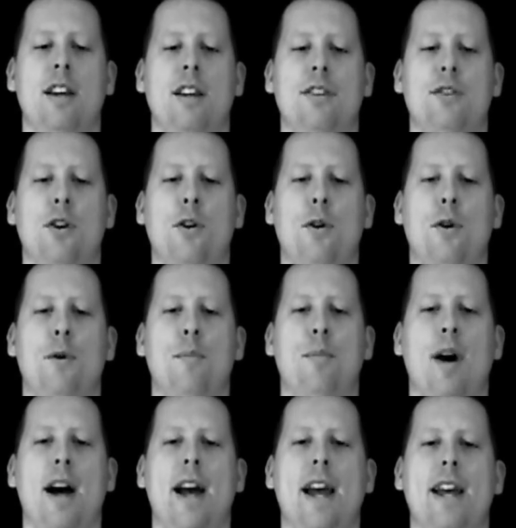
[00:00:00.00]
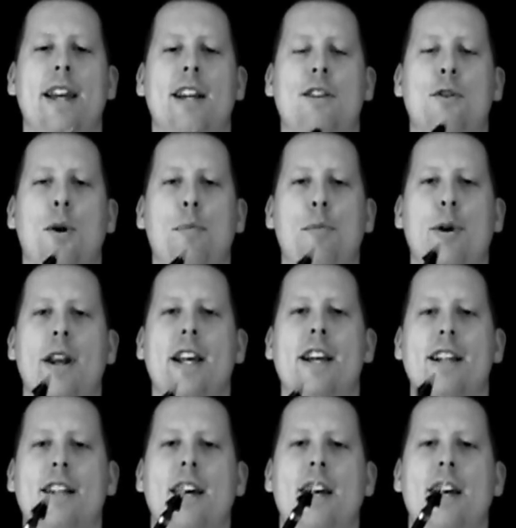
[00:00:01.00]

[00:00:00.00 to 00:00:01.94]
So by incorporating